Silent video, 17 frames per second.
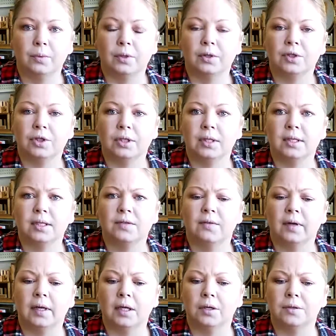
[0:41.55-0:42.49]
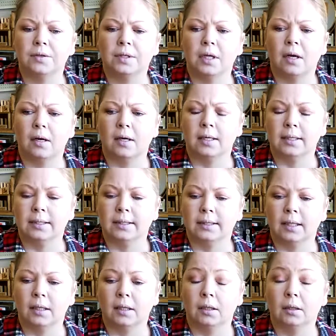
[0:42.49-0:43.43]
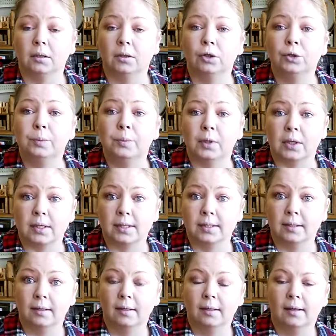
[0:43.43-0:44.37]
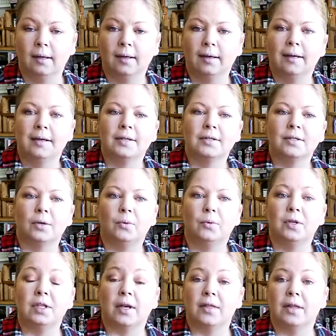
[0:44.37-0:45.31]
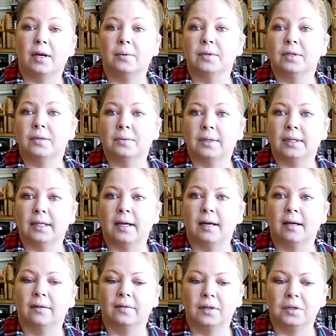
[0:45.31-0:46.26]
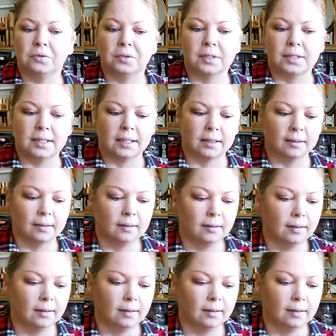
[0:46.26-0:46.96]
She does videos on glue books, so which I thought was really kind of interesting.